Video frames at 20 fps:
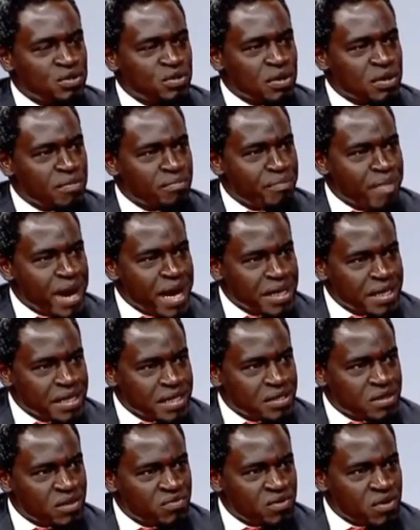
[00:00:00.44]
mandate
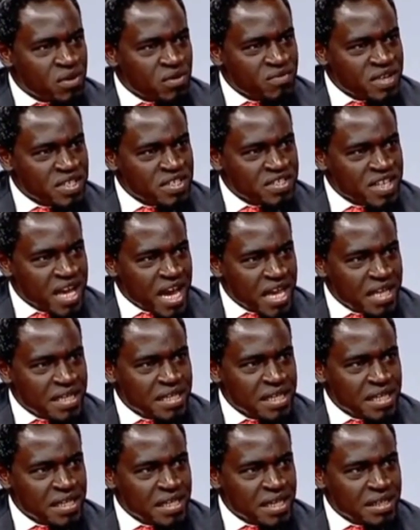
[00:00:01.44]
of
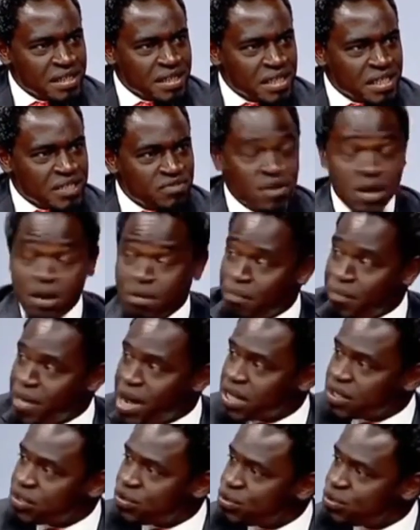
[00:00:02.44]
oversighting the executive
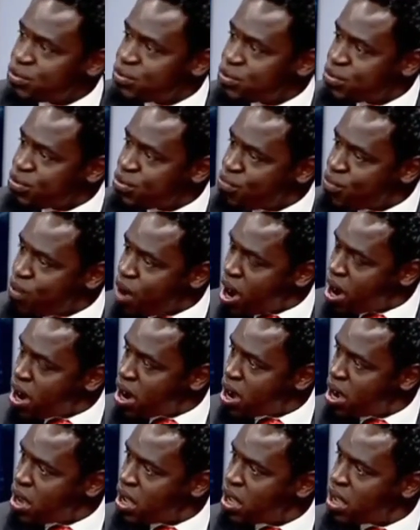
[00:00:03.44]
must do your work.
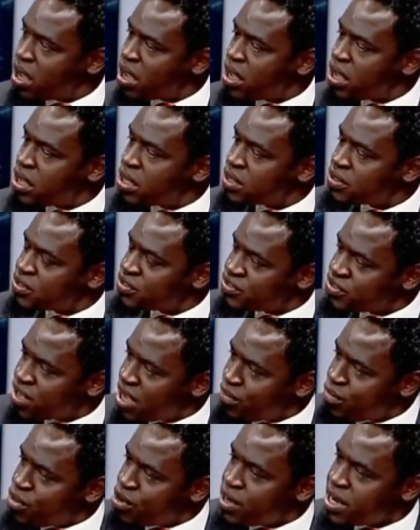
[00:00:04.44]

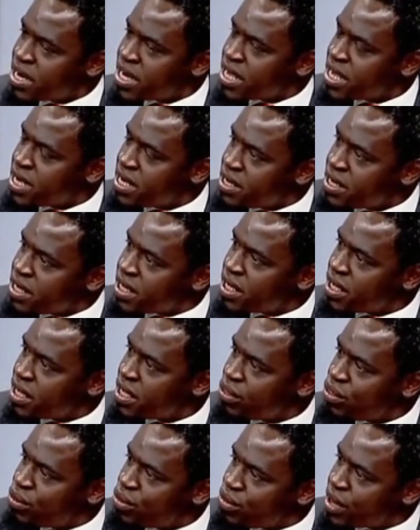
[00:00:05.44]
Summon Kindiki
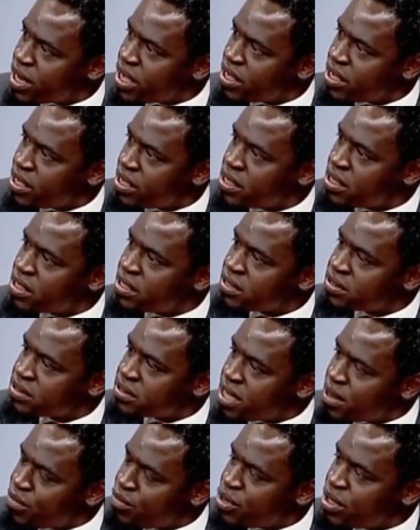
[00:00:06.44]
Kithure,
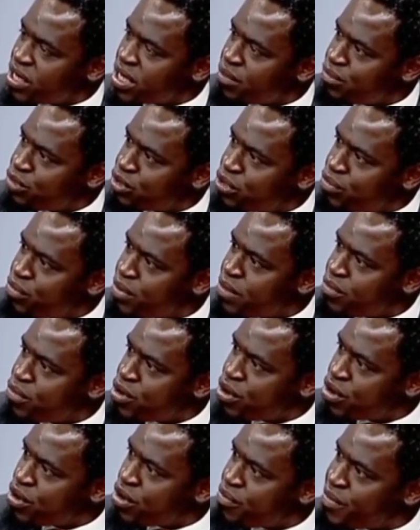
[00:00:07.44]
summon Kipchumba
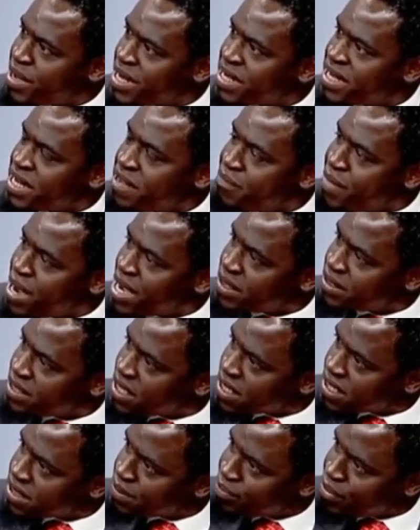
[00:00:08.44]
Murkomen. They must
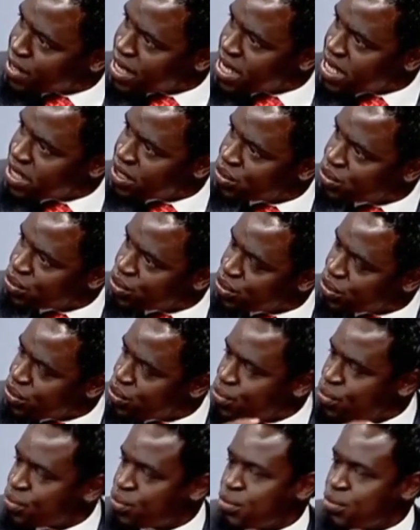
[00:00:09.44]
explain to you